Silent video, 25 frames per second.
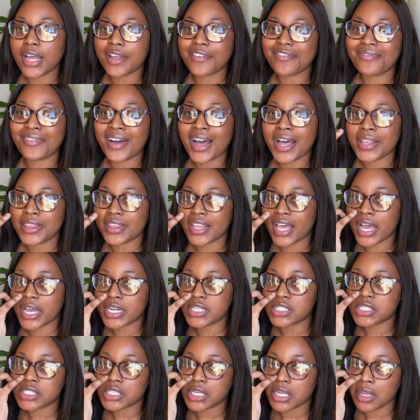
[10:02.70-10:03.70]
find
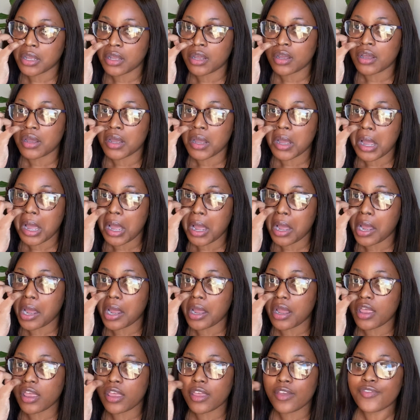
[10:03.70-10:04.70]
that
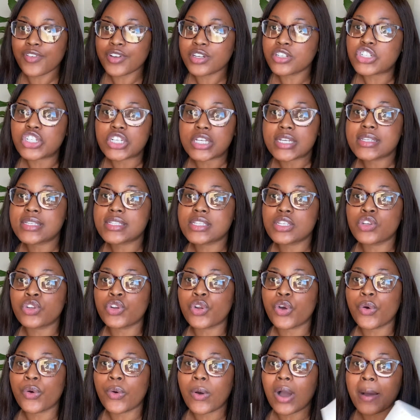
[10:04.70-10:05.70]
even just, you know,